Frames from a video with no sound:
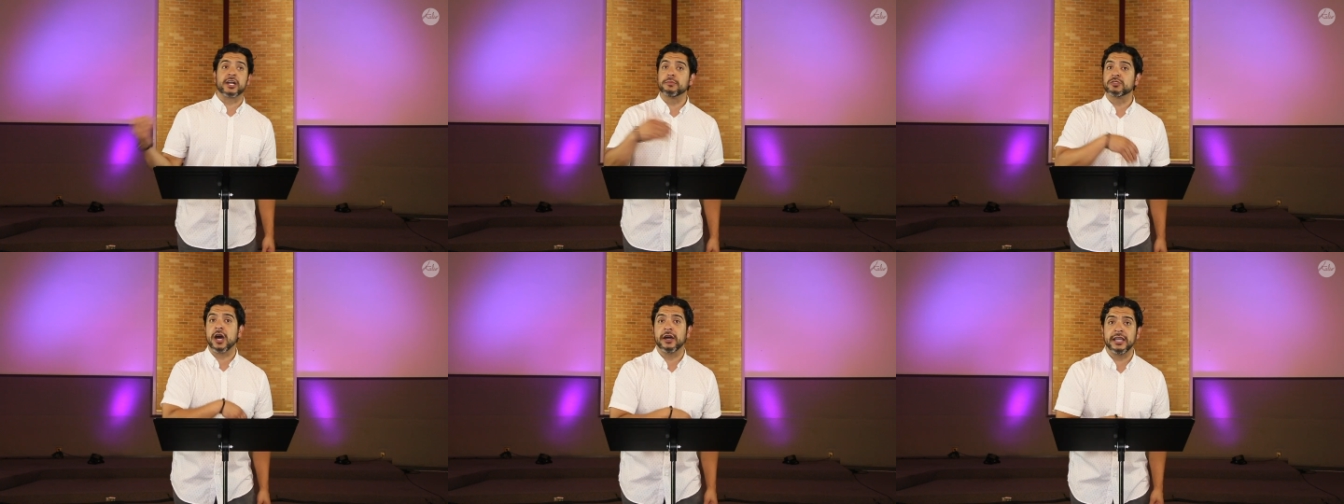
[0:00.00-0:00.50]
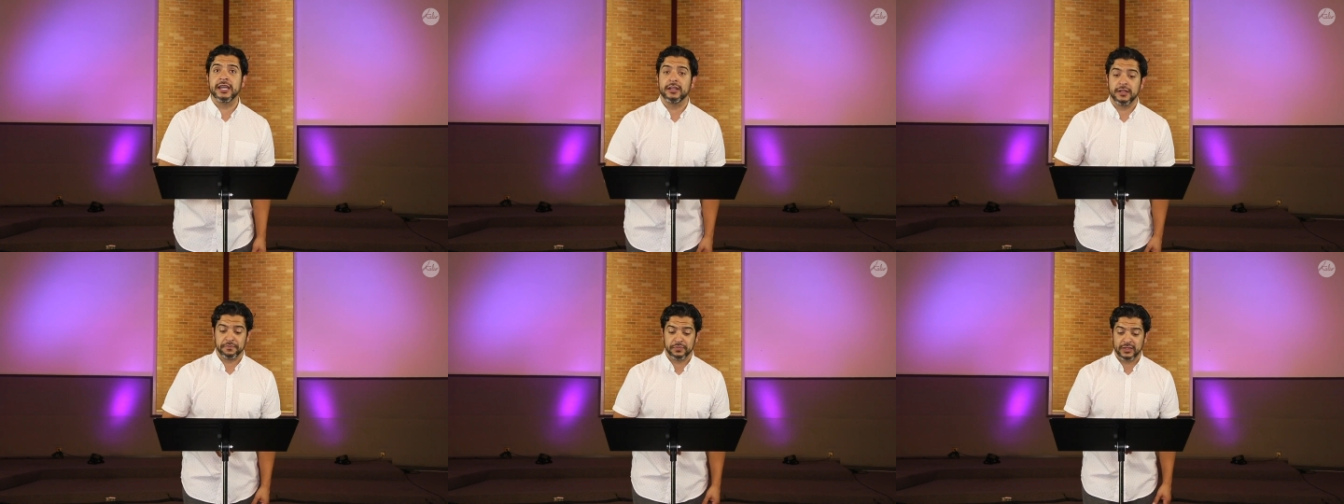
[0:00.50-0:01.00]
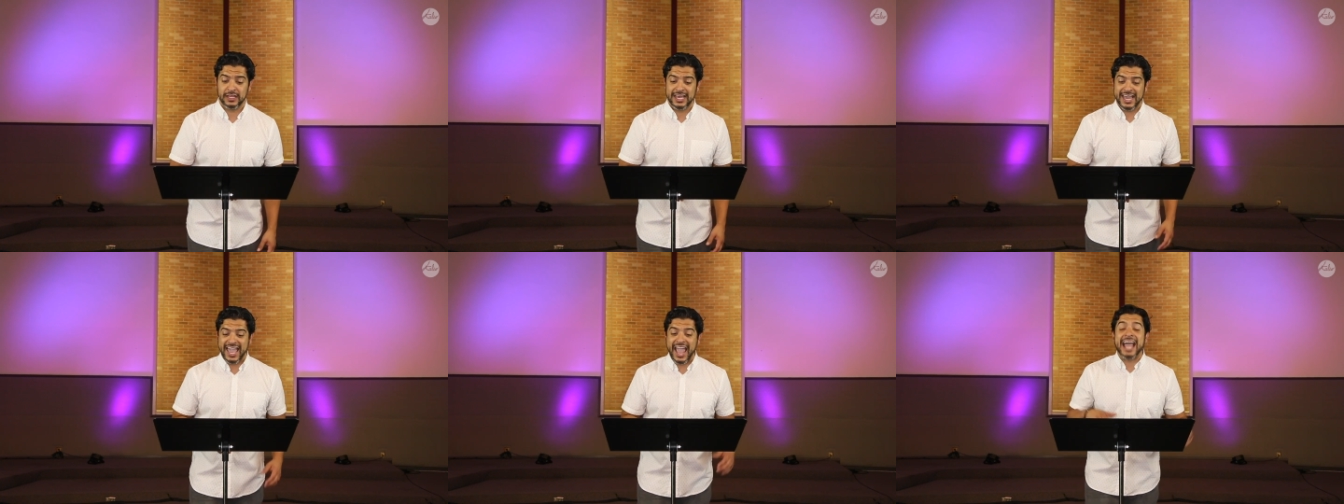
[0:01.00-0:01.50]
comes on in.
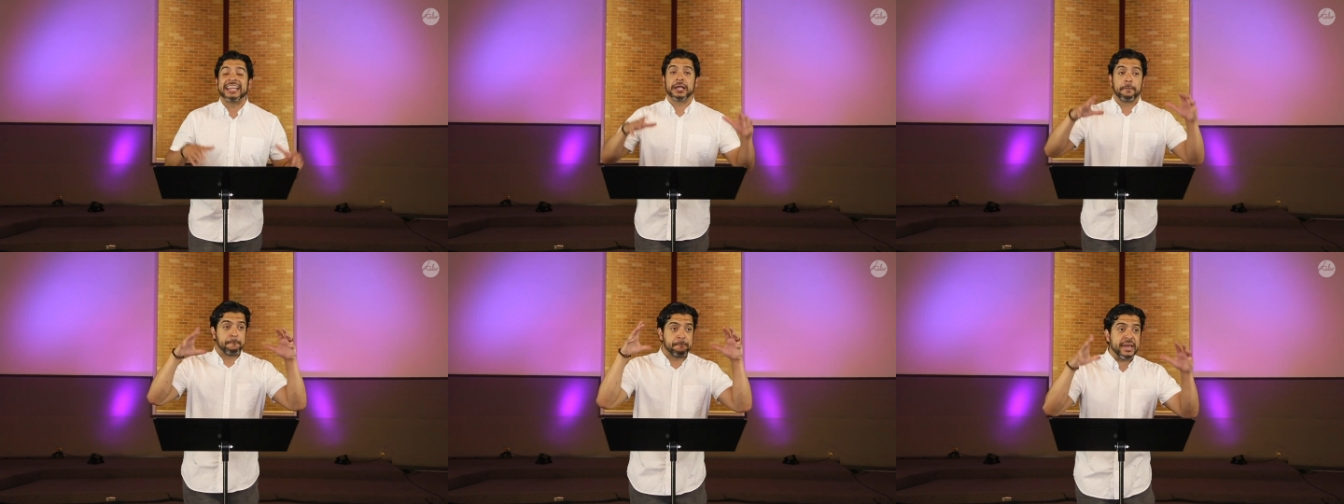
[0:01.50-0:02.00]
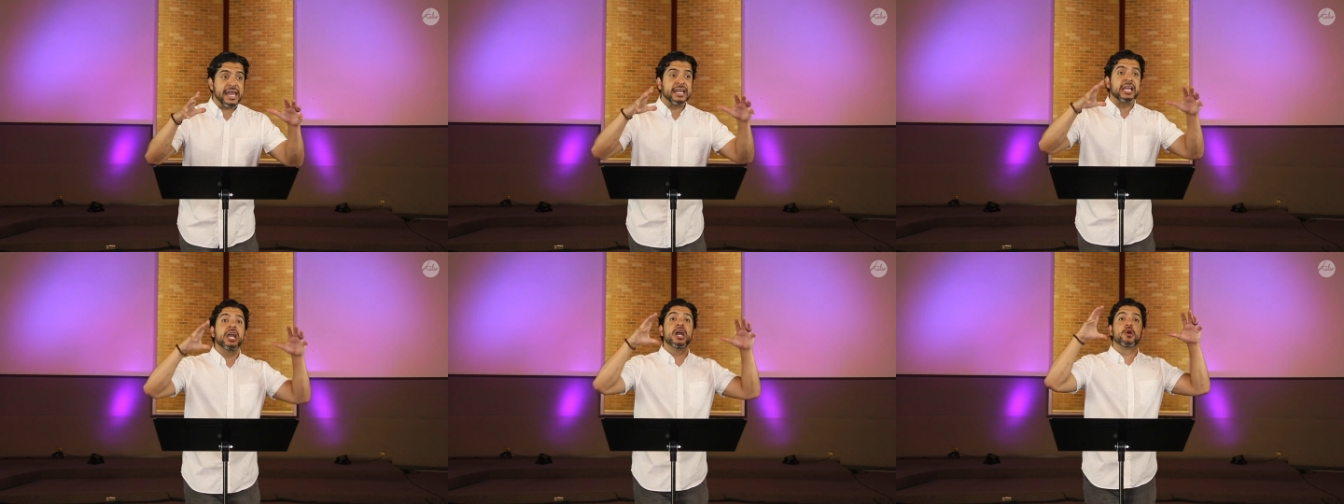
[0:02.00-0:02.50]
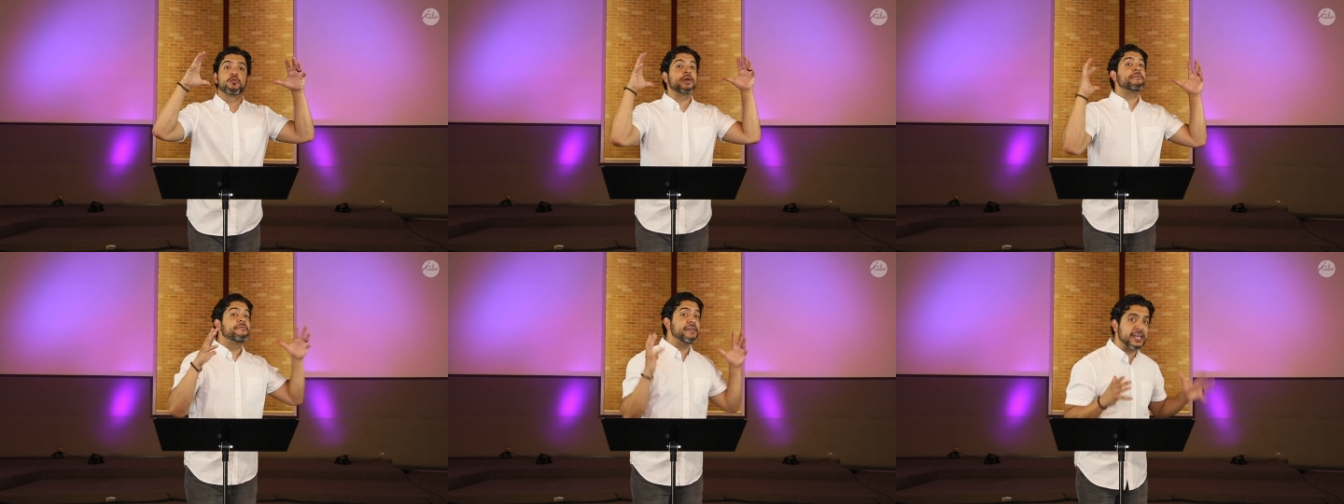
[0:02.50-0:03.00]
And the big
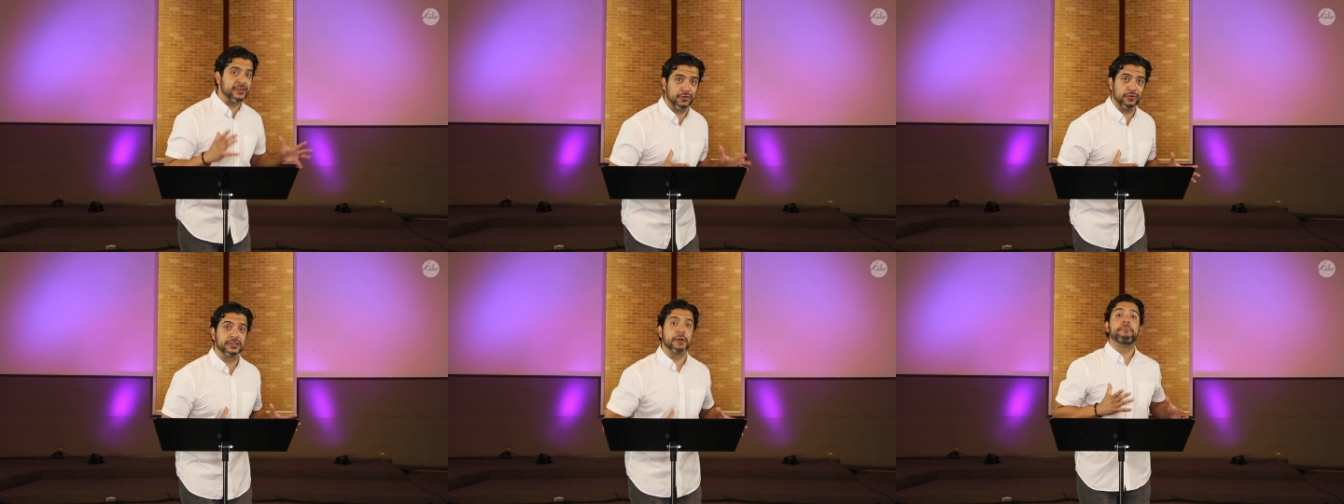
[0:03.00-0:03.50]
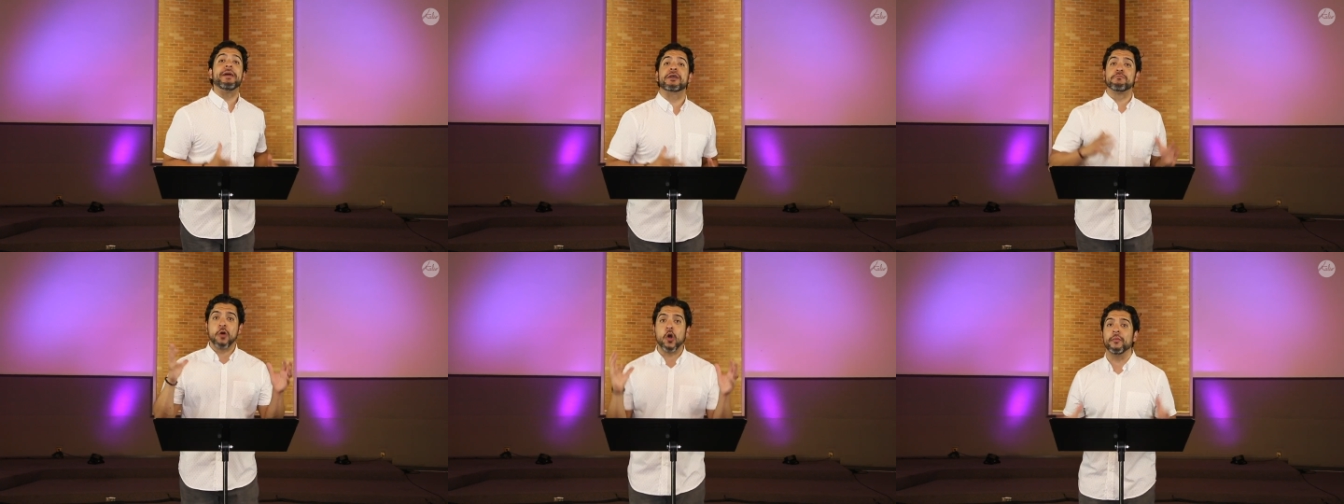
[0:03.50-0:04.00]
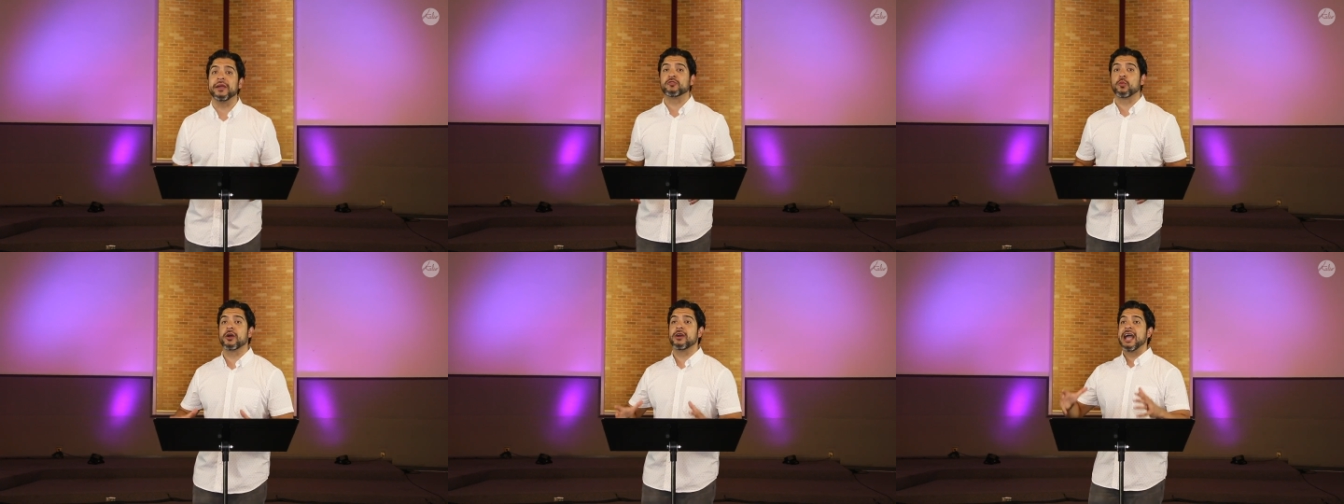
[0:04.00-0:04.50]
reveal, the big moment
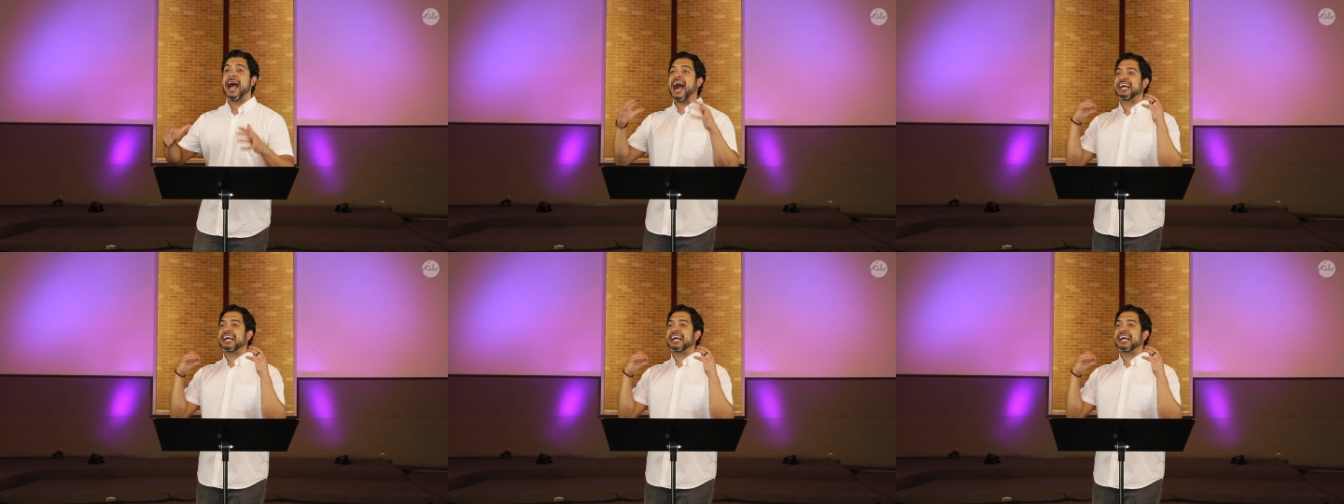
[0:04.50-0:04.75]
where